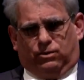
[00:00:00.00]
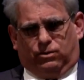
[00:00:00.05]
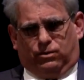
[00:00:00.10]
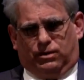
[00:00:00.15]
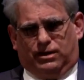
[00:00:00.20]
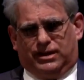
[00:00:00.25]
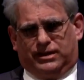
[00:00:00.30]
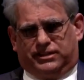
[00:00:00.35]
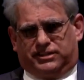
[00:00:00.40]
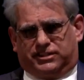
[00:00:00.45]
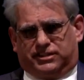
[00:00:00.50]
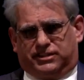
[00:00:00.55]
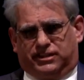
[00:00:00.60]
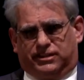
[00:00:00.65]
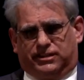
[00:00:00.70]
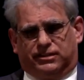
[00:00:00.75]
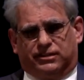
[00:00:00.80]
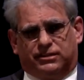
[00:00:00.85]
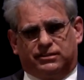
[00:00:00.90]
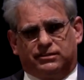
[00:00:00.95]
wants
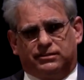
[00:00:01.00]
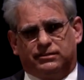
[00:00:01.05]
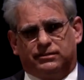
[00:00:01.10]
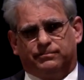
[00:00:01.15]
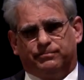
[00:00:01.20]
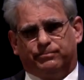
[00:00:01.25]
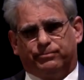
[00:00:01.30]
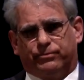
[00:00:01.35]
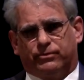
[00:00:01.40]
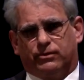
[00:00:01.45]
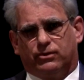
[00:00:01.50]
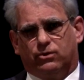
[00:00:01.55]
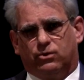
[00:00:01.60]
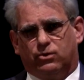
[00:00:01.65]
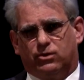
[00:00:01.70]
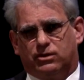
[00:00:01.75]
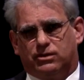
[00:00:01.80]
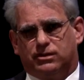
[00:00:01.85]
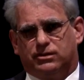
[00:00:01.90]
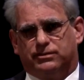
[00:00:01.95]
to
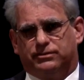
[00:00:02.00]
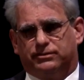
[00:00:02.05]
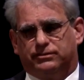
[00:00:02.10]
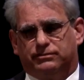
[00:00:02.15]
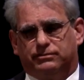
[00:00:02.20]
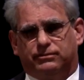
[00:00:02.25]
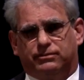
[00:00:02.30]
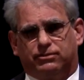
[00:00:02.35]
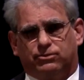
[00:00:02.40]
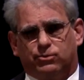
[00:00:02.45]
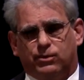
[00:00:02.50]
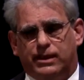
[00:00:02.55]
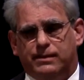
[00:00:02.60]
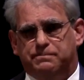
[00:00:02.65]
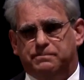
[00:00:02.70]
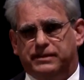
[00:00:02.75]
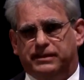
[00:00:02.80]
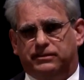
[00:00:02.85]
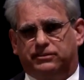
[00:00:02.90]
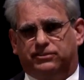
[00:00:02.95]
order
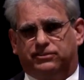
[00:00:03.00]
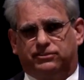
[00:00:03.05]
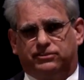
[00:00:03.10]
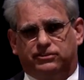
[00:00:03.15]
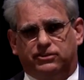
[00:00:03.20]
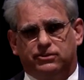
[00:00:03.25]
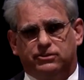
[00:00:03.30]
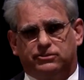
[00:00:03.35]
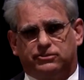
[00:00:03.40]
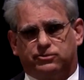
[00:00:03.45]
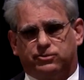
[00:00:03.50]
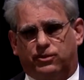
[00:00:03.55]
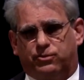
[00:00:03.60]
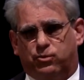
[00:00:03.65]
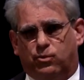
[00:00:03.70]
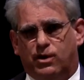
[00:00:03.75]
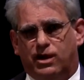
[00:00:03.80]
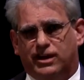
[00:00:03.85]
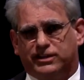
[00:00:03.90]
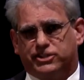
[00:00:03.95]
3-piece suits with
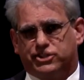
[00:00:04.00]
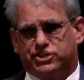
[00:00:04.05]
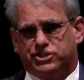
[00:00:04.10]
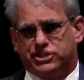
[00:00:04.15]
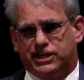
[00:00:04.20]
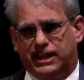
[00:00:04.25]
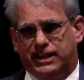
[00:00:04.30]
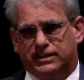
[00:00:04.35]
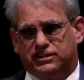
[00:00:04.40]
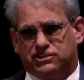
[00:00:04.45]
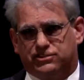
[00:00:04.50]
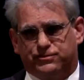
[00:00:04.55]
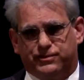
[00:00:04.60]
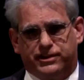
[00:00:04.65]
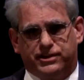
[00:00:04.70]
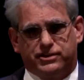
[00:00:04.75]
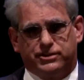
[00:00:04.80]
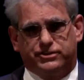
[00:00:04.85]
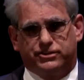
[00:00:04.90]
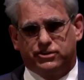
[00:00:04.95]
watch chains for
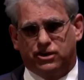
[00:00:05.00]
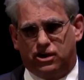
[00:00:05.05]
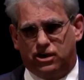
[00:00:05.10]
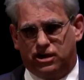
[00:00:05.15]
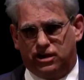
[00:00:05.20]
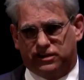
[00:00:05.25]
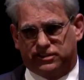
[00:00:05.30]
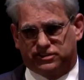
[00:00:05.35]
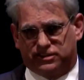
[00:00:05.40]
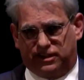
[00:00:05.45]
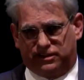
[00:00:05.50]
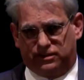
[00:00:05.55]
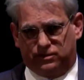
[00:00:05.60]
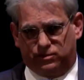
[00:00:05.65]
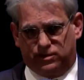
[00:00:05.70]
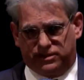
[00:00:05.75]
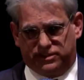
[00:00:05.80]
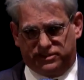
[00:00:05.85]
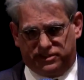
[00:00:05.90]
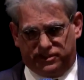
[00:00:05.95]
your dogs like the
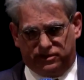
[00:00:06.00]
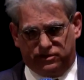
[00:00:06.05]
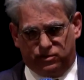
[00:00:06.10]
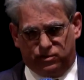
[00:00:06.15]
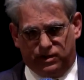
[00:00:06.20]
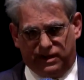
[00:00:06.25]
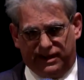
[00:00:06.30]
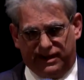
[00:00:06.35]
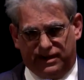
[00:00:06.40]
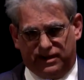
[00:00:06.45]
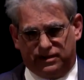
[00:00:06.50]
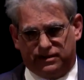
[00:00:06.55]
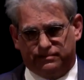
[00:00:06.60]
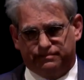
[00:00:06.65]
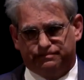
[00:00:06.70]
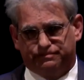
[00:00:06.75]
ones you wear."